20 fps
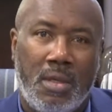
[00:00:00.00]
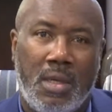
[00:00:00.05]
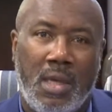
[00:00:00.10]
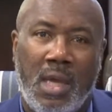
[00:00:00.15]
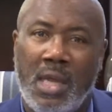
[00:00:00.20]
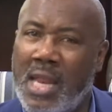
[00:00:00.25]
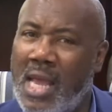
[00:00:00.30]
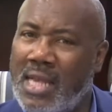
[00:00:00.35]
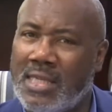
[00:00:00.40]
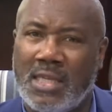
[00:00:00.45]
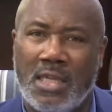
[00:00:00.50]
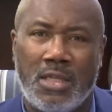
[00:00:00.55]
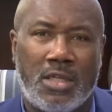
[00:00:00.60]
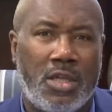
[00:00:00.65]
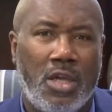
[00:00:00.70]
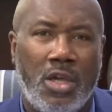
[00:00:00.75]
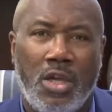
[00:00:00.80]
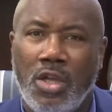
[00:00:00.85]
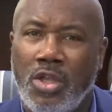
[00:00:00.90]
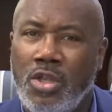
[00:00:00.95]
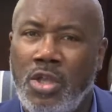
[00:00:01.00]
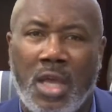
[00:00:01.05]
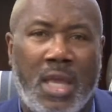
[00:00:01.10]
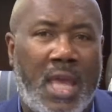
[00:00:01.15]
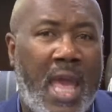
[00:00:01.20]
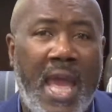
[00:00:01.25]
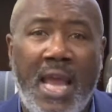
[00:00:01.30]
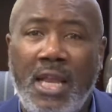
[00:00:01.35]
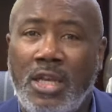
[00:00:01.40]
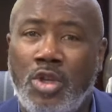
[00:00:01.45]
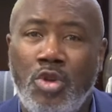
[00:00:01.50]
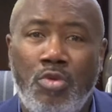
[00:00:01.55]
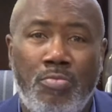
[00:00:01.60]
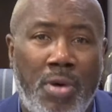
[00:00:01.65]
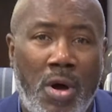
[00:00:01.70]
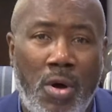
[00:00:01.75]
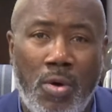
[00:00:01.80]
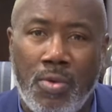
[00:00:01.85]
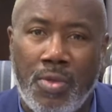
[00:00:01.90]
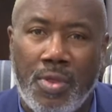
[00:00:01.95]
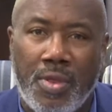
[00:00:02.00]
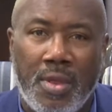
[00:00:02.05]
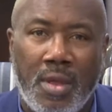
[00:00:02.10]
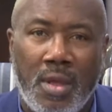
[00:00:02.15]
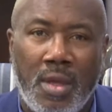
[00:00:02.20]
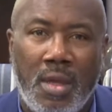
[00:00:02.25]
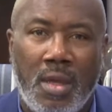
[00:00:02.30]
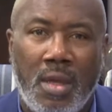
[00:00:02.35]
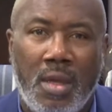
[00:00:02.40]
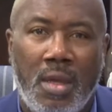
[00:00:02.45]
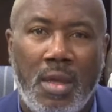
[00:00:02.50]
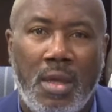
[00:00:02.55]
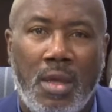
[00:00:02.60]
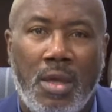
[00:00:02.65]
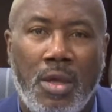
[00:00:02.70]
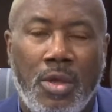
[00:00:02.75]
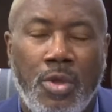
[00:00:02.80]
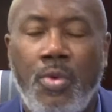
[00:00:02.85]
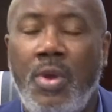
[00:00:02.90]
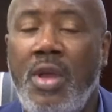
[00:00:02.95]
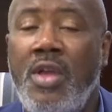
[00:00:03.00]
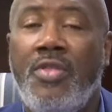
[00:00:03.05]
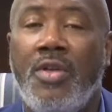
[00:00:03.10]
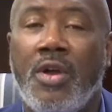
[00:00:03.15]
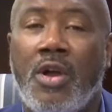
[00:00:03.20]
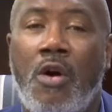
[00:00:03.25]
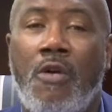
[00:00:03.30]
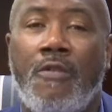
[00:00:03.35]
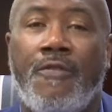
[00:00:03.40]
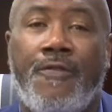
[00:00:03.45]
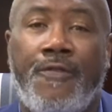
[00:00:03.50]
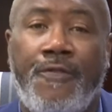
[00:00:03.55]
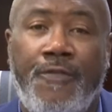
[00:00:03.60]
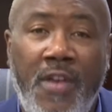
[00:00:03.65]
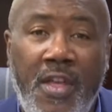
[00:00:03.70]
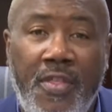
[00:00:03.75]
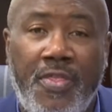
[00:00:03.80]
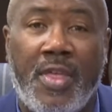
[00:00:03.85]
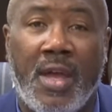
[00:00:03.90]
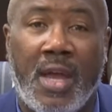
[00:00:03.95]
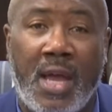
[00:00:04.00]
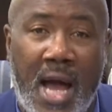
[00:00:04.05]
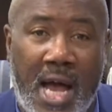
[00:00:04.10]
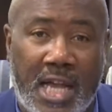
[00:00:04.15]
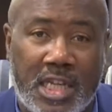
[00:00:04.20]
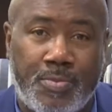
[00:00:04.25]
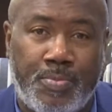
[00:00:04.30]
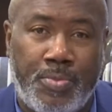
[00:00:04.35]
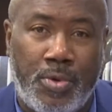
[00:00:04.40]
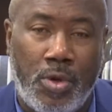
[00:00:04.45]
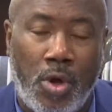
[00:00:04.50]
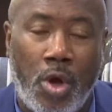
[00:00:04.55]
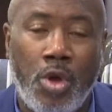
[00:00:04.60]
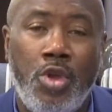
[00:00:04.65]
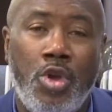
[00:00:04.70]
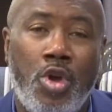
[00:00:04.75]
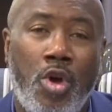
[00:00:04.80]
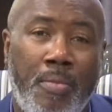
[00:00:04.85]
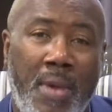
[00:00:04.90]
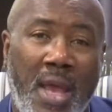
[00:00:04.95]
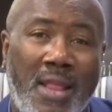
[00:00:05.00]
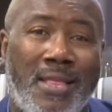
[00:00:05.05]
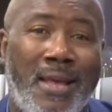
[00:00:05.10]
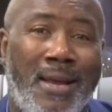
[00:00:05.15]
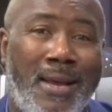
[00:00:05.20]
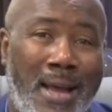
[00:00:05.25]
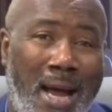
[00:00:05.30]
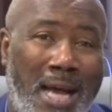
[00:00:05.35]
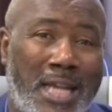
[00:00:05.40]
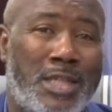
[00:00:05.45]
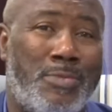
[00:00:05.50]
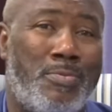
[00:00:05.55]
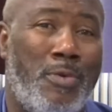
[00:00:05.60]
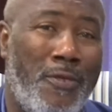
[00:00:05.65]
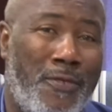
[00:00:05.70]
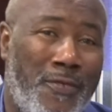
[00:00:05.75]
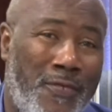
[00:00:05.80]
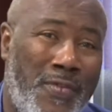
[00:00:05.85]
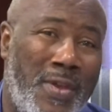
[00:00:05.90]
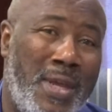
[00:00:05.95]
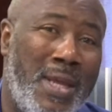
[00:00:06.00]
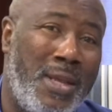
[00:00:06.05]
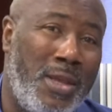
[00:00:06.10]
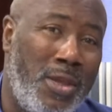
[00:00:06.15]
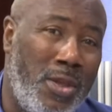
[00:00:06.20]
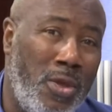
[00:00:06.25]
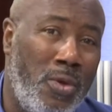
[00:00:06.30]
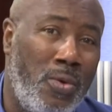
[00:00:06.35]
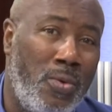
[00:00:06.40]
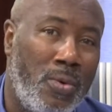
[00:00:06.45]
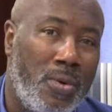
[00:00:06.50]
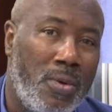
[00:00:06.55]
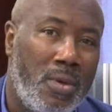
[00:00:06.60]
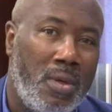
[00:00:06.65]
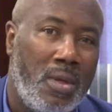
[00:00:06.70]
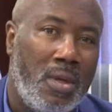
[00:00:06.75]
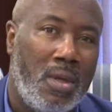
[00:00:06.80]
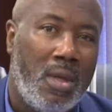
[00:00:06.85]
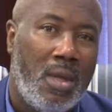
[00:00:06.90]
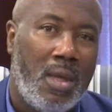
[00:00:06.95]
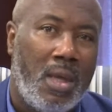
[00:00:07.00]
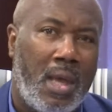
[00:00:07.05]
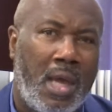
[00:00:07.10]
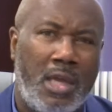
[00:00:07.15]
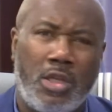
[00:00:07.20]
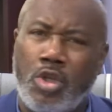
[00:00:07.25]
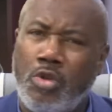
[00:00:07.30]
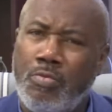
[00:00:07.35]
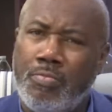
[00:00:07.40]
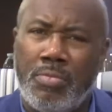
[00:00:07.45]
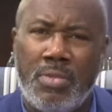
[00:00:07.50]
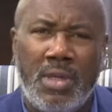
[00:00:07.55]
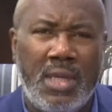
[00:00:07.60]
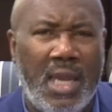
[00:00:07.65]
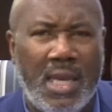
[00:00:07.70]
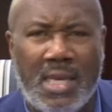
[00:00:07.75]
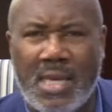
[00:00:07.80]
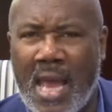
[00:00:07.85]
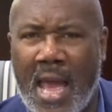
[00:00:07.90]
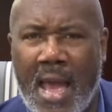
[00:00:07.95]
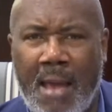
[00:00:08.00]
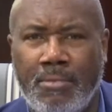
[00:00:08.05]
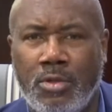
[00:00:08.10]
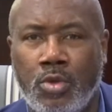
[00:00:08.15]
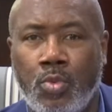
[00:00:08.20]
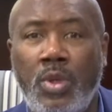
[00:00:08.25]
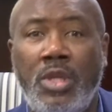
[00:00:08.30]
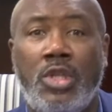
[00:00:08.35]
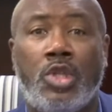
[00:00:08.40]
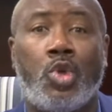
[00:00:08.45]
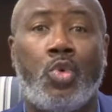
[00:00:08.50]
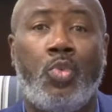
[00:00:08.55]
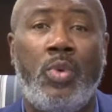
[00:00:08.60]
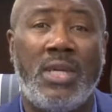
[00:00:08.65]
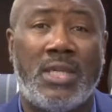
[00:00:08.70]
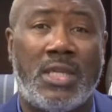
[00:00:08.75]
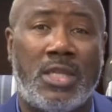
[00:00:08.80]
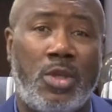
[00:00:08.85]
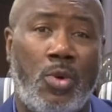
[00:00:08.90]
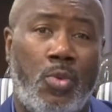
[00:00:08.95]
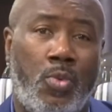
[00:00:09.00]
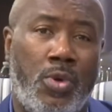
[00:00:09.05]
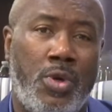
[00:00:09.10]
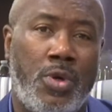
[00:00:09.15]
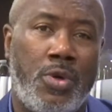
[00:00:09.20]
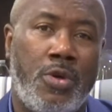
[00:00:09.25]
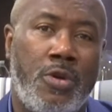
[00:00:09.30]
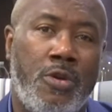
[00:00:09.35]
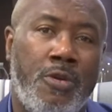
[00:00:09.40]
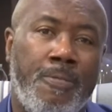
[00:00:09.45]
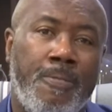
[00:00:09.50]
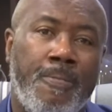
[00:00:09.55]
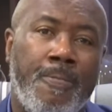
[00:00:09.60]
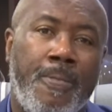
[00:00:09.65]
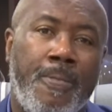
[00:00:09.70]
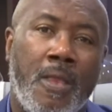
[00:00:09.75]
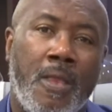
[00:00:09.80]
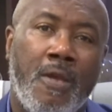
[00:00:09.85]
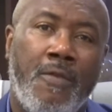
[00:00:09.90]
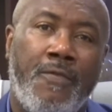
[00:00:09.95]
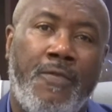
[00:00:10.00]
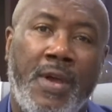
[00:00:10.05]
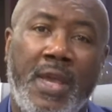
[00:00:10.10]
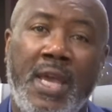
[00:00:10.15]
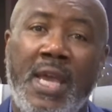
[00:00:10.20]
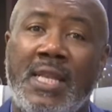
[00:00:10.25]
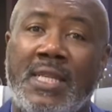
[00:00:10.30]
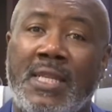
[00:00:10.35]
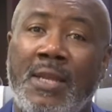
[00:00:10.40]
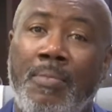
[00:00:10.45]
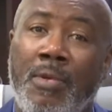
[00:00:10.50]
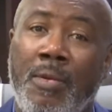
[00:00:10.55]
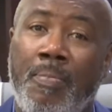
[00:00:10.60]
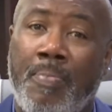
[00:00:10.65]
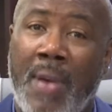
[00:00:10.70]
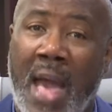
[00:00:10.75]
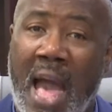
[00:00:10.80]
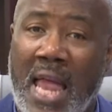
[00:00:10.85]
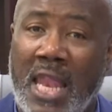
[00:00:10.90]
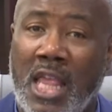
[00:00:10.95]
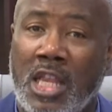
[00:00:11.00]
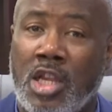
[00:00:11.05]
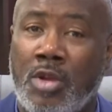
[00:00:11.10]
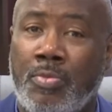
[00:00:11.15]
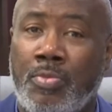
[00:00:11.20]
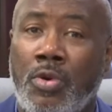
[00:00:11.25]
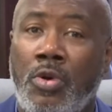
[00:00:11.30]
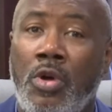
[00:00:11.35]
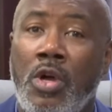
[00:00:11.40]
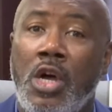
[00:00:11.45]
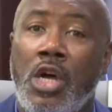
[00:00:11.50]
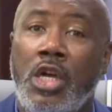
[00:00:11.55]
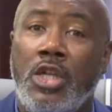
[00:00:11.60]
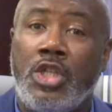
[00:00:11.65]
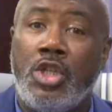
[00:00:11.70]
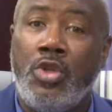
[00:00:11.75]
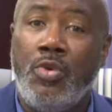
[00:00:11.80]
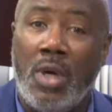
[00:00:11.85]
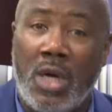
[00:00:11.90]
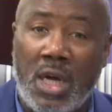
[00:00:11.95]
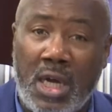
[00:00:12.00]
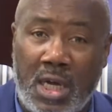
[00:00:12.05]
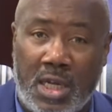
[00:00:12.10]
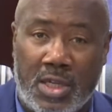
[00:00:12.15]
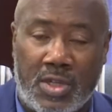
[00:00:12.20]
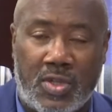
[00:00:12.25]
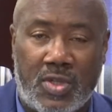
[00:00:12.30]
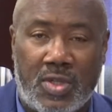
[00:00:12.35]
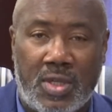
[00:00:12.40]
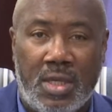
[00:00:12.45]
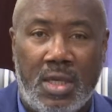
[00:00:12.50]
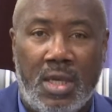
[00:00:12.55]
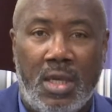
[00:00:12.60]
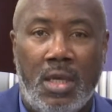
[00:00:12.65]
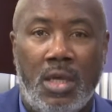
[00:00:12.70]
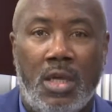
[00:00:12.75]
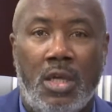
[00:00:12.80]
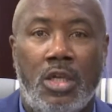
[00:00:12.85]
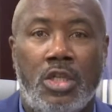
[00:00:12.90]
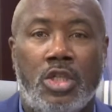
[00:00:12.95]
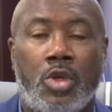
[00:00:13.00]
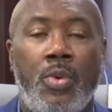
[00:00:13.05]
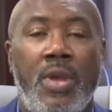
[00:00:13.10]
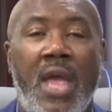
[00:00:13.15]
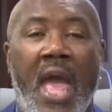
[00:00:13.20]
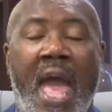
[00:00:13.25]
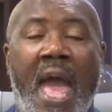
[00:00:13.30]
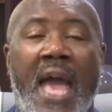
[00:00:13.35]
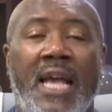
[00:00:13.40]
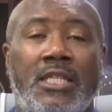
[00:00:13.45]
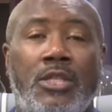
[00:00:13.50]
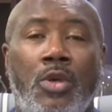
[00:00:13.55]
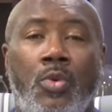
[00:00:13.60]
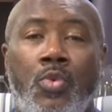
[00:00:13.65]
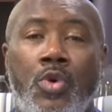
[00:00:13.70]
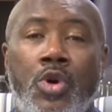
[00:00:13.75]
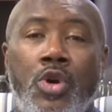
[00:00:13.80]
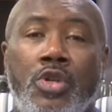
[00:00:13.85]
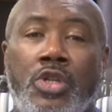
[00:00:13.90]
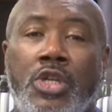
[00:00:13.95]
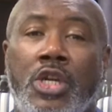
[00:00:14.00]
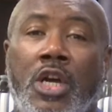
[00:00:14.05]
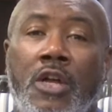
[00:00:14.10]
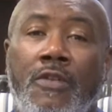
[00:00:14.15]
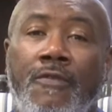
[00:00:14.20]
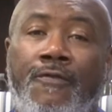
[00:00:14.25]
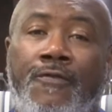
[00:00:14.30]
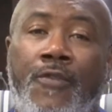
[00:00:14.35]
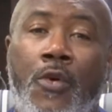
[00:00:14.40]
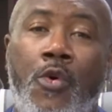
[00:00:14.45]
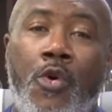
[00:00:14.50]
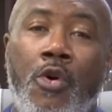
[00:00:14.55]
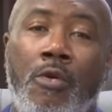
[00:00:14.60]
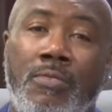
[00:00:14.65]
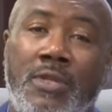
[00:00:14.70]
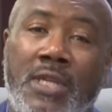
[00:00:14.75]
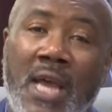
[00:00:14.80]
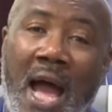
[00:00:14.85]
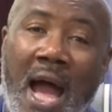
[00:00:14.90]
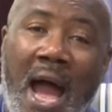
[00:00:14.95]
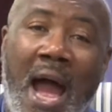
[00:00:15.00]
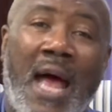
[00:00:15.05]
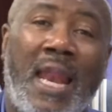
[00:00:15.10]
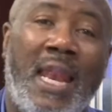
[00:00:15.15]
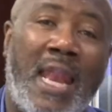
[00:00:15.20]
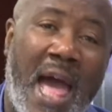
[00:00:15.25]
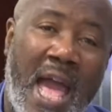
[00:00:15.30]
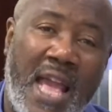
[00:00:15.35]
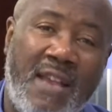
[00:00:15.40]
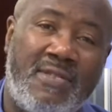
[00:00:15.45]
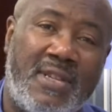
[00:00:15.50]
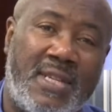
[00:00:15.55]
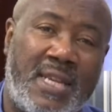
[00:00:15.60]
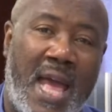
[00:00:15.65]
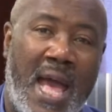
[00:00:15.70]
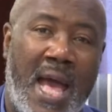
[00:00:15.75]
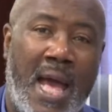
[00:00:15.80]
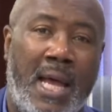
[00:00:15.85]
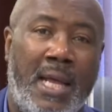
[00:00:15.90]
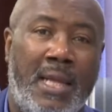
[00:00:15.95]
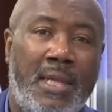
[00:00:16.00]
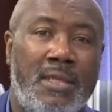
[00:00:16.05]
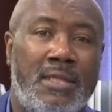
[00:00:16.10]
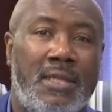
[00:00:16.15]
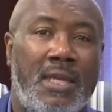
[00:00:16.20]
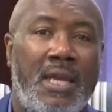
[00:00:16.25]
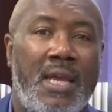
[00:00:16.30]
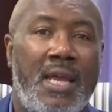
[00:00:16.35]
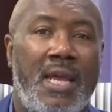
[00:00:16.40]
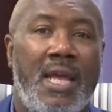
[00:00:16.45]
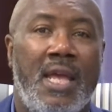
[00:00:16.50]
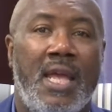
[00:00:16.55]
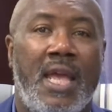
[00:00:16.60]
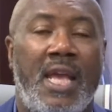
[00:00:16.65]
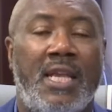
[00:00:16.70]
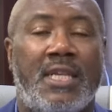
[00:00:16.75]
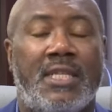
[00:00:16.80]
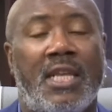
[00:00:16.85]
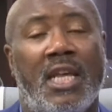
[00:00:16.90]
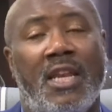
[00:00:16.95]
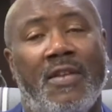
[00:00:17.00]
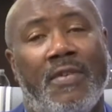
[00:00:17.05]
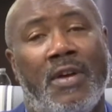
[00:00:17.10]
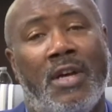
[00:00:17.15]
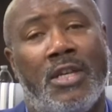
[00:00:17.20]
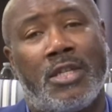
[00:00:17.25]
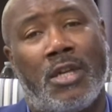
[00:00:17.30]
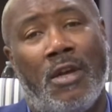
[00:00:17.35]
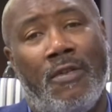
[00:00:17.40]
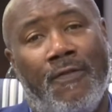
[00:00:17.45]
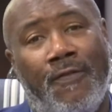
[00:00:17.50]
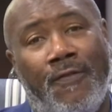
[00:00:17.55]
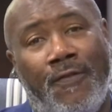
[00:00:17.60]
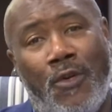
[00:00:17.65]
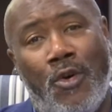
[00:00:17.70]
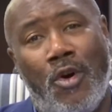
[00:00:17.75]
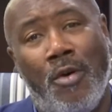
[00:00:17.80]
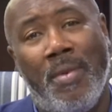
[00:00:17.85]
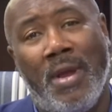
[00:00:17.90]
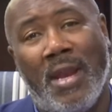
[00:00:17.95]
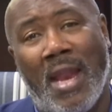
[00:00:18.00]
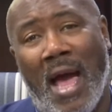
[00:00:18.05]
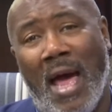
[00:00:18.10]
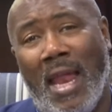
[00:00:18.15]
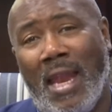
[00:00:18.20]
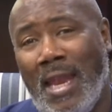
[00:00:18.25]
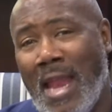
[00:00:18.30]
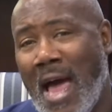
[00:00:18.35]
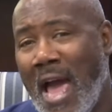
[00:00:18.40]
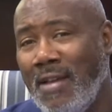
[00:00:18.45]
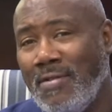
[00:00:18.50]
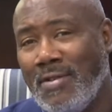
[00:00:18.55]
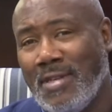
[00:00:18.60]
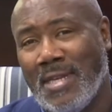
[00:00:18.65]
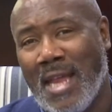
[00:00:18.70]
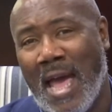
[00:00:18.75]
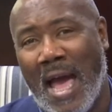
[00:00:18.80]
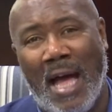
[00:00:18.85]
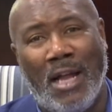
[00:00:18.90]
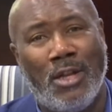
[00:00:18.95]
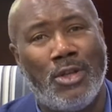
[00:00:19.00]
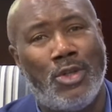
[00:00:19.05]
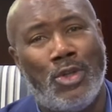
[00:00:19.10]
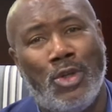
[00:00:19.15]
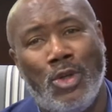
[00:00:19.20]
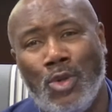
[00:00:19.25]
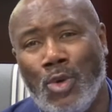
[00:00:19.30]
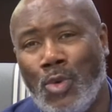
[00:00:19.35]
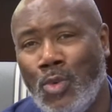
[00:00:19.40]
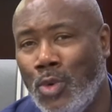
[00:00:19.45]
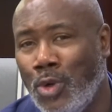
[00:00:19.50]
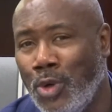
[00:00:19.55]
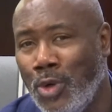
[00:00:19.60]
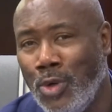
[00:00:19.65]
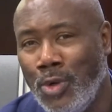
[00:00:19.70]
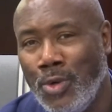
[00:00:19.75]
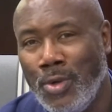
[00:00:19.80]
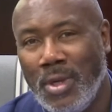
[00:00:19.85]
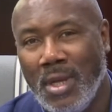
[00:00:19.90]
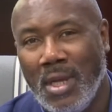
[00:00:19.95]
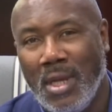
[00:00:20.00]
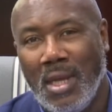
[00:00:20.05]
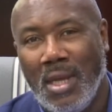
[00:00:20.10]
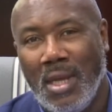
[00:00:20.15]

In essence, you can't do both. You either go fit the gospel or you're gonna make the gospel fit you. And too many times we twist the word for it to be palatable to us. So we ask the word to conform to our lifestyles instead of us conforming our lifestyles to the word.